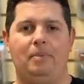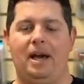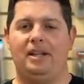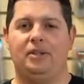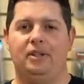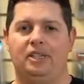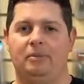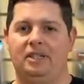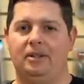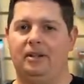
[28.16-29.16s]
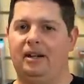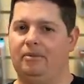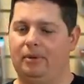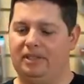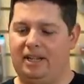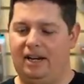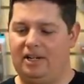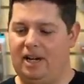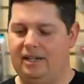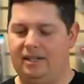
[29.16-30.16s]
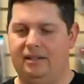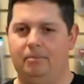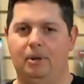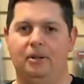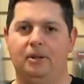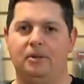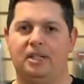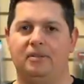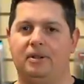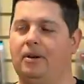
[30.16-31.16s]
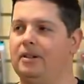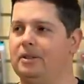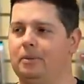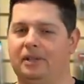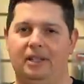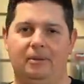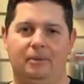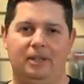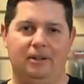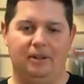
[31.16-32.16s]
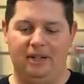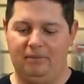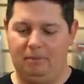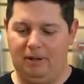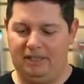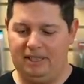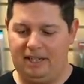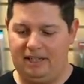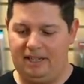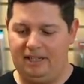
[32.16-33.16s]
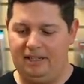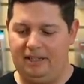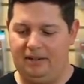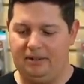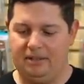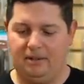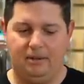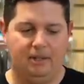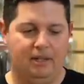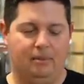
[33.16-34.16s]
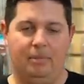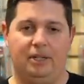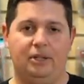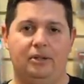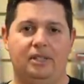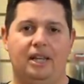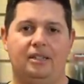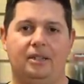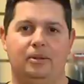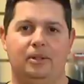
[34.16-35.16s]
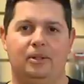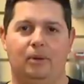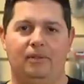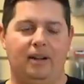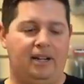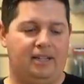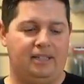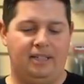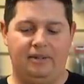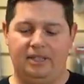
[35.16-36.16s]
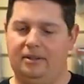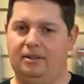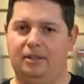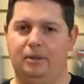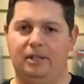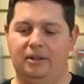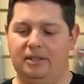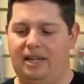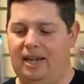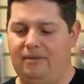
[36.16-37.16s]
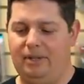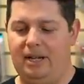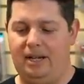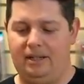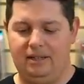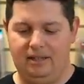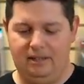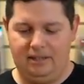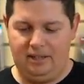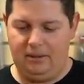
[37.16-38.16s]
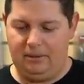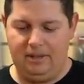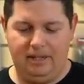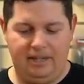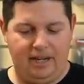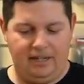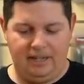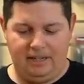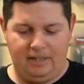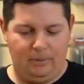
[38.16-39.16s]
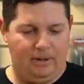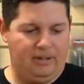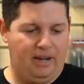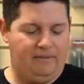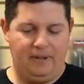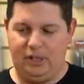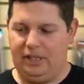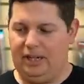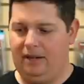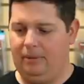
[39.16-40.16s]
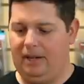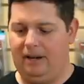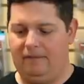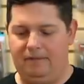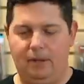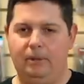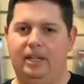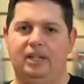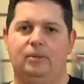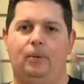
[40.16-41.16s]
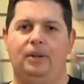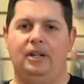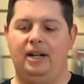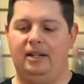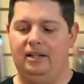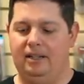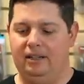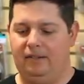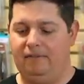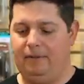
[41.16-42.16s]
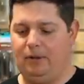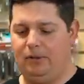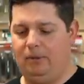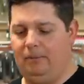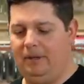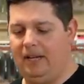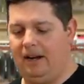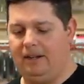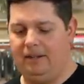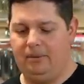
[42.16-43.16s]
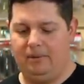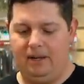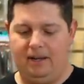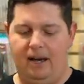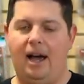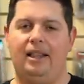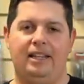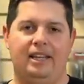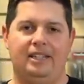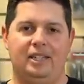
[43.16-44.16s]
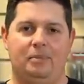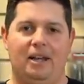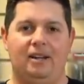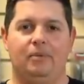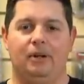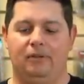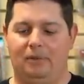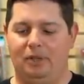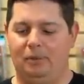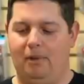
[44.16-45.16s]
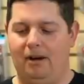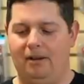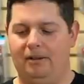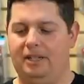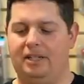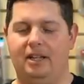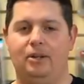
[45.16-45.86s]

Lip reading: past Christmas, so that everyone's got a chance to burn those gift cards that we all get for presents at the end of the year. So make sure you stay tuned to the 25 days of savings sale, new deals every day. So getting into some wintertime fishing gear, we got a few things for you today. The first one, we got a new highly anticipated reel from Shimano. This is the